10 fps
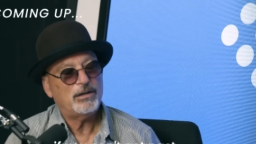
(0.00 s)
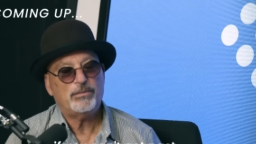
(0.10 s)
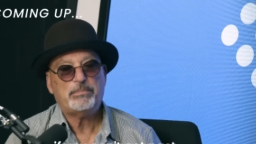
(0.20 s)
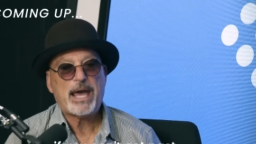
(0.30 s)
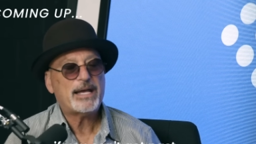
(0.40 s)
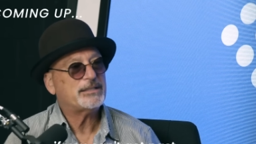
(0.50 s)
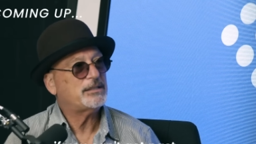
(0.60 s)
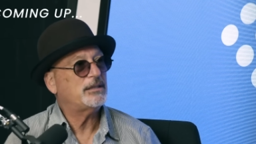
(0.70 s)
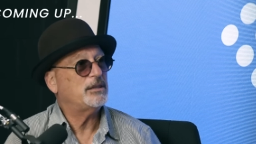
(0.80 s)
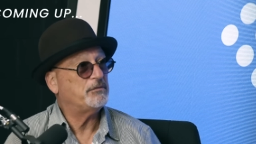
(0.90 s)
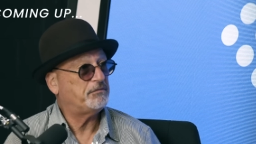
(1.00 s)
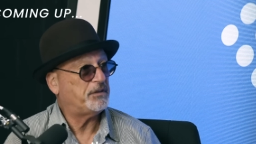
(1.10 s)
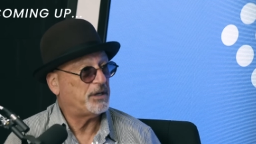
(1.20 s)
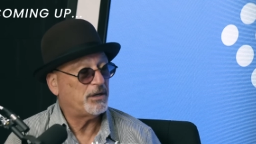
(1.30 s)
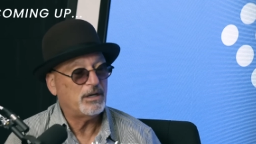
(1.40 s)
past the
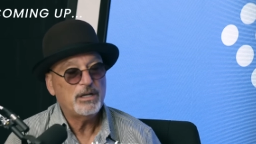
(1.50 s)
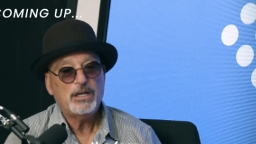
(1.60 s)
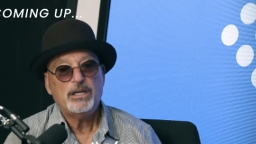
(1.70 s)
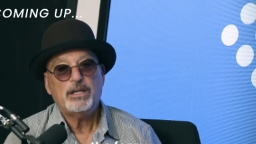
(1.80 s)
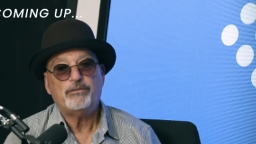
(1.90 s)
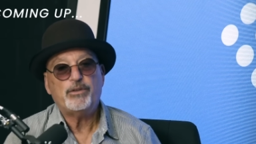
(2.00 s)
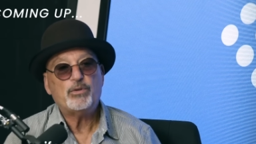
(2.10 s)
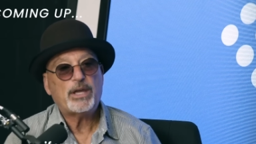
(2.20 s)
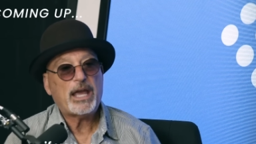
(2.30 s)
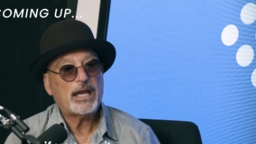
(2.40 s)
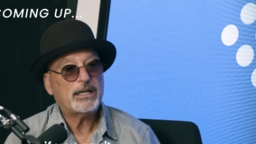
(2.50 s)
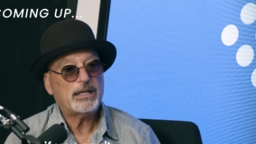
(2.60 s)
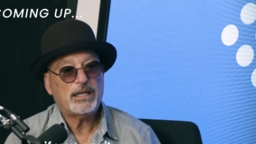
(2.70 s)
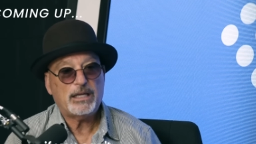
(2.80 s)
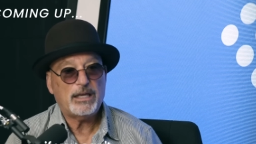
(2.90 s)
fear, if you can't,
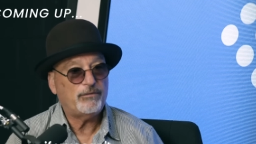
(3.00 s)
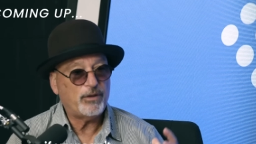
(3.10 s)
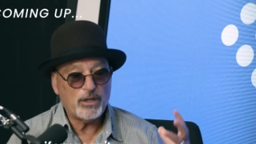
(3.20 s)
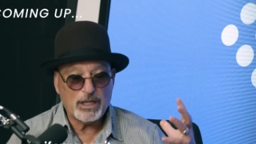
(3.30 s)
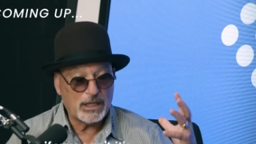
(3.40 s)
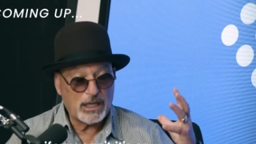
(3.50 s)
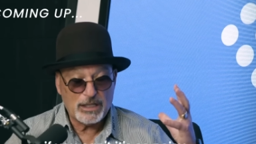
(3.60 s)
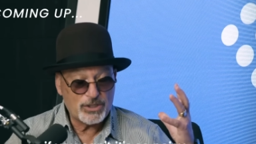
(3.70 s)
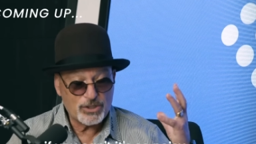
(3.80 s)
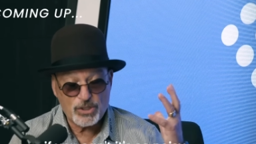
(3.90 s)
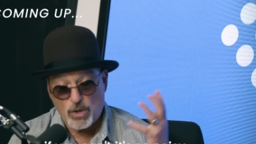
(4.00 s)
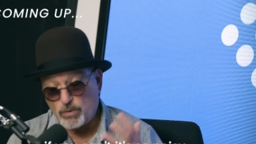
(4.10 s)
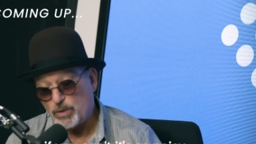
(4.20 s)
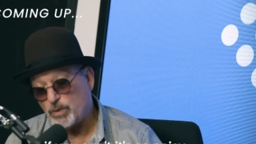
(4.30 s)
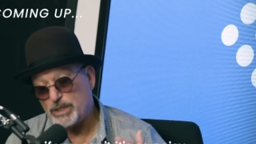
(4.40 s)
if you, it, it's so
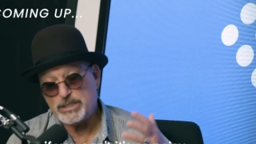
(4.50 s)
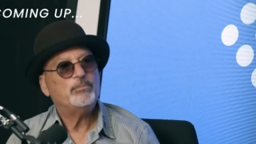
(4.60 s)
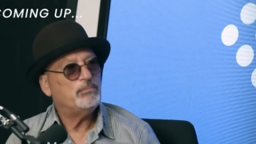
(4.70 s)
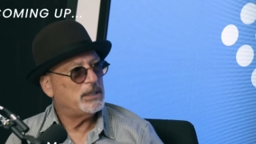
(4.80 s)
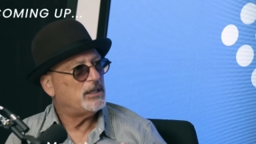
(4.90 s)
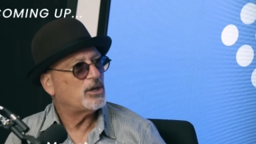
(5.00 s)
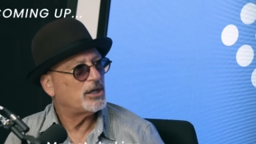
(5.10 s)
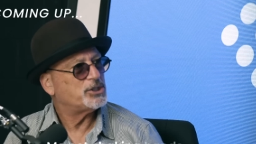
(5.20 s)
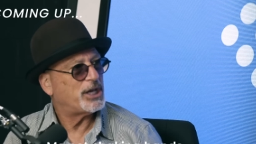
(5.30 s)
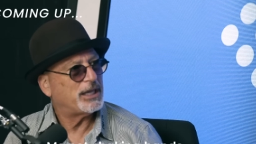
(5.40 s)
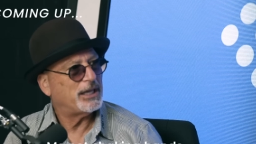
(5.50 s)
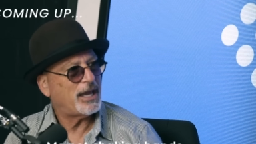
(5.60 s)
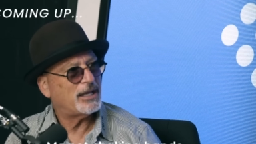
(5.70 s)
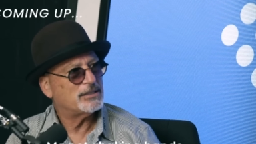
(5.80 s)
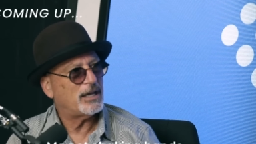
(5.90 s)
noisy. Me not shaking
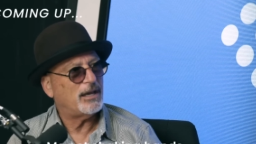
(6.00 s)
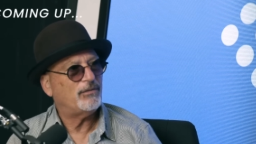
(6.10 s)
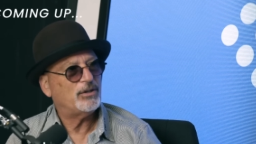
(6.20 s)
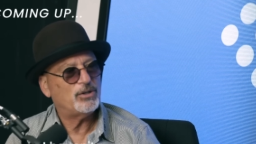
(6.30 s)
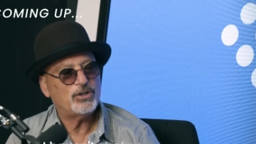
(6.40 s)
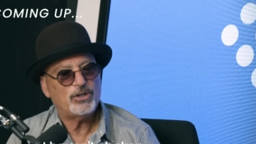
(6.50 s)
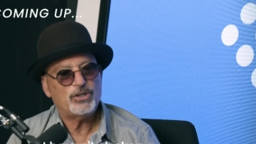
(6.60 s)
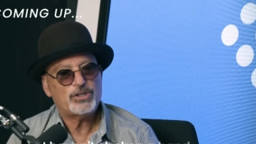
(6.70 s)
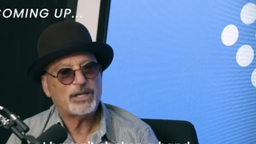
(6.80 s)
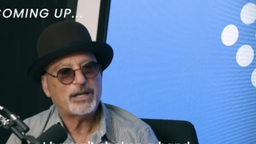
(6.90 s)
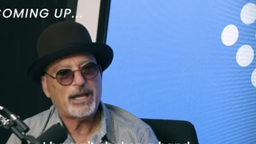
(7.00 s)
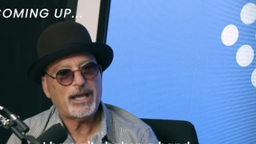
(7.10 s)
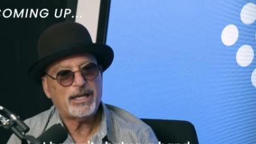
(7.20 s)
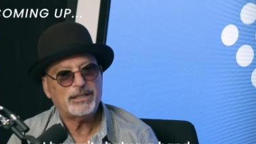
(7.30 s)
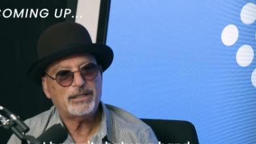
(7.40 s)
hands, I haven't shaken a
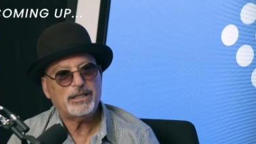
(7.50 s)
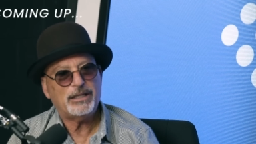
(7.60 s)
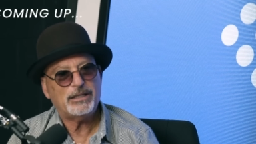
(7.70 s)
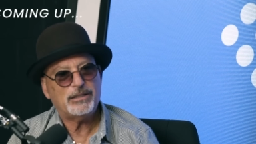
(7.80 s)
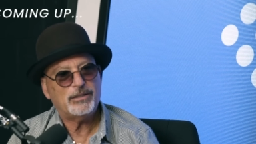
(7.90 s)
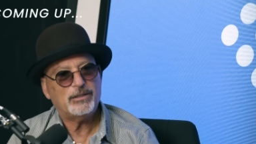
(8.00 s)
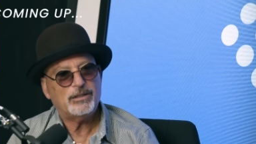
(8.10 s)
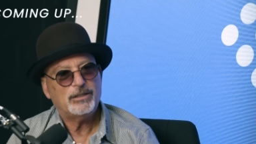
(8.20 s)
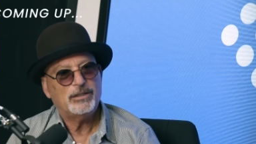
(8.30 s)
hand in,